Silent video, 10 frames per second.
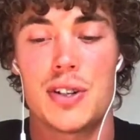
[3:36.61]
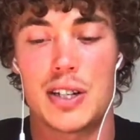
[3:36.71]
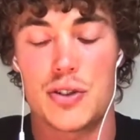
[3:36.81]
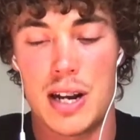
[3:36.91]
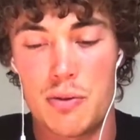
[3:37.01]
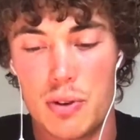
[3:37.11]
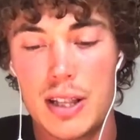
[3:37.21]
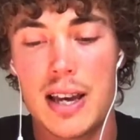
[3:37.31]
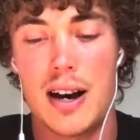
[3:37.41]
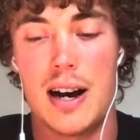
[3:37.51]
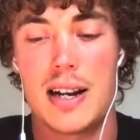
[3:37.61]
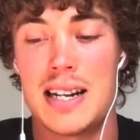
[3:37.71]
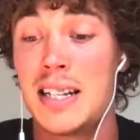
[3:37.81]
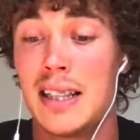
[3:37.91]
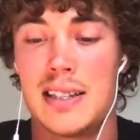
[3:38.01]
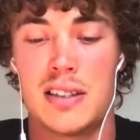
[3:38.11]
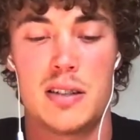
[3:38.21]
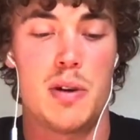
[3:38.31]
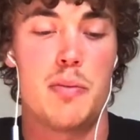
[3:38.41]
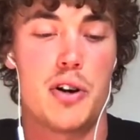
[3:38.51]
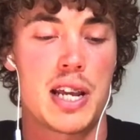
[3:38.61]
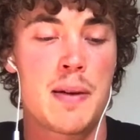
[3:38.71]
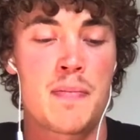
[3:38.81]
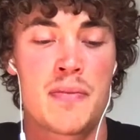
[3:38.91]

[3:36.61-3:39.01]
I trained really hard. I didn't listen to my body.